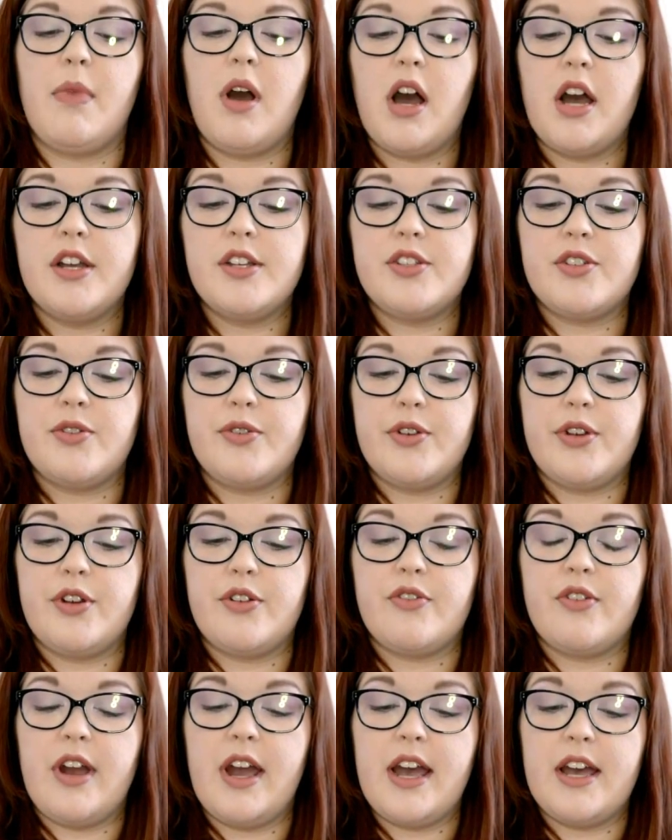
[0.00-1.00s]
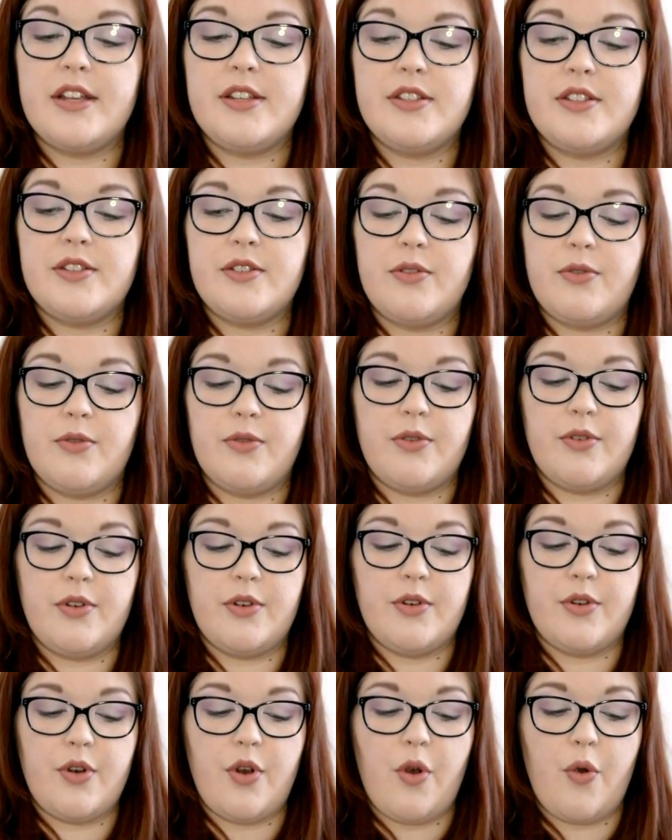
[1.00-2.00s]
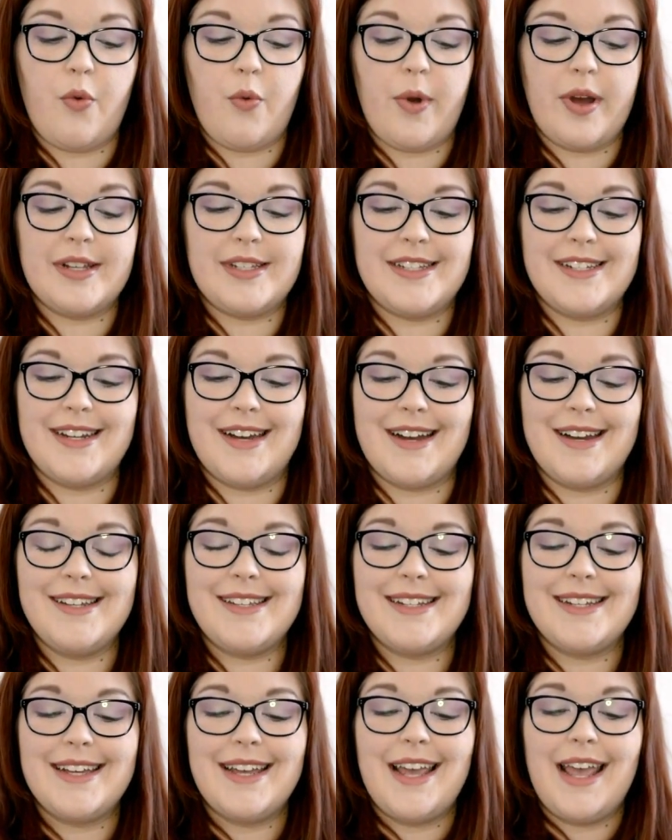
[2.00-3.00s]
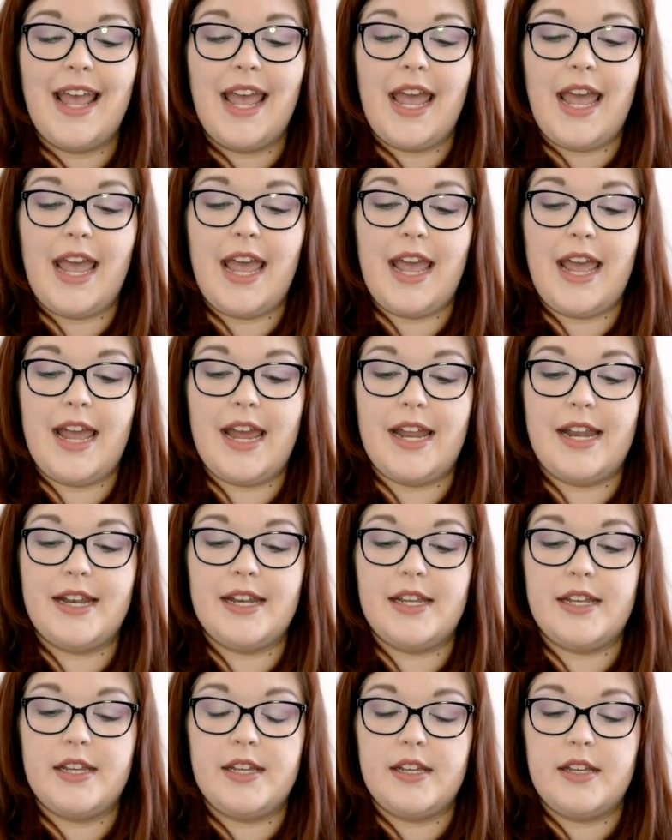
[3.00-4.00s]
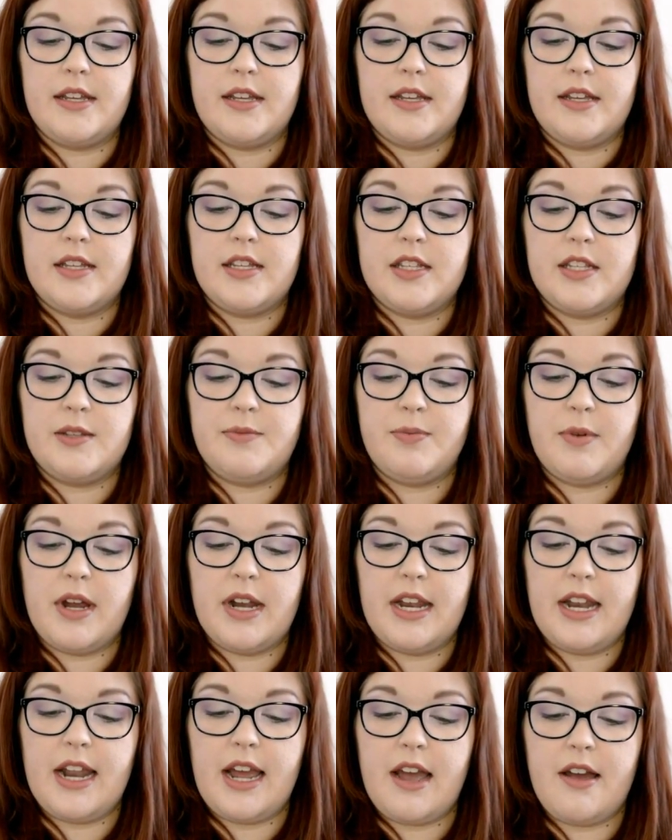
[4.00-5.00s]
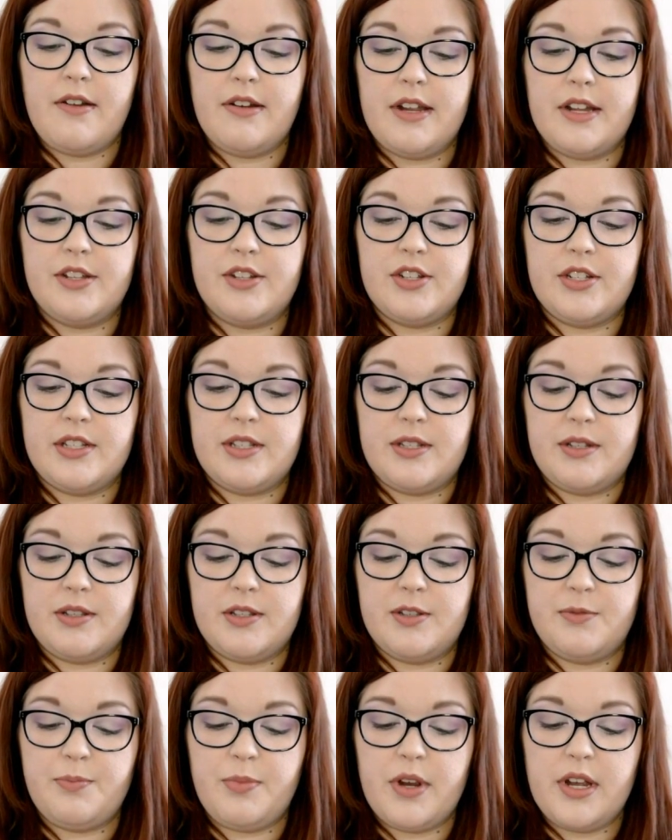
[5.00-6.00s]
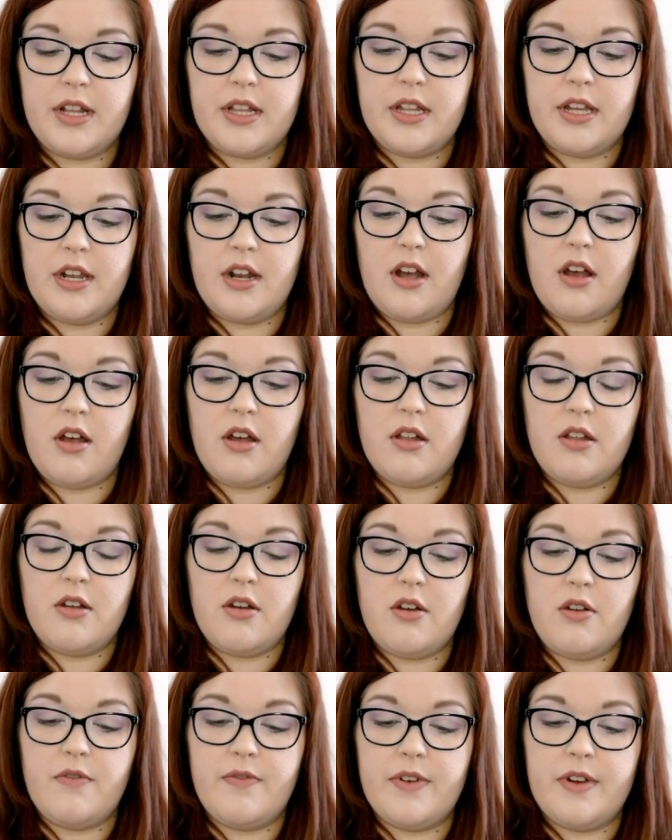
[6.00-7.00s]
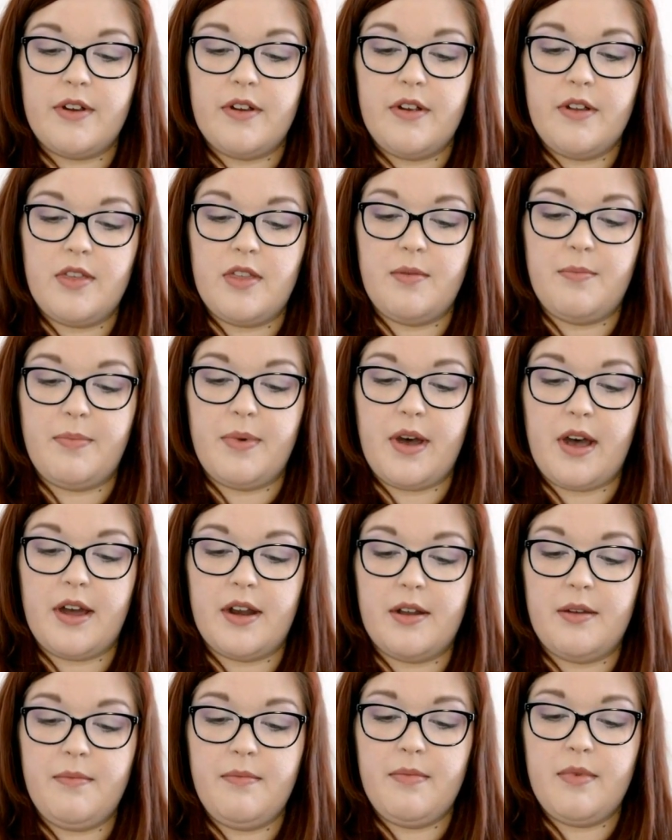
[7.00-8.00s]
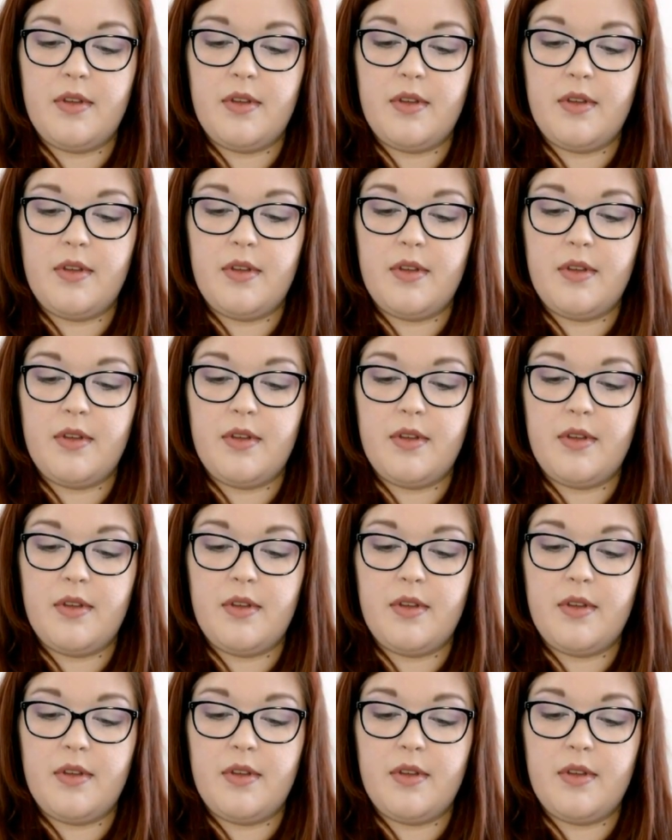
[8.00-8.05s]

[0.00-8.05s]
moss or your grass or whatnot and spread it out and just sprinkle it all over the bottom.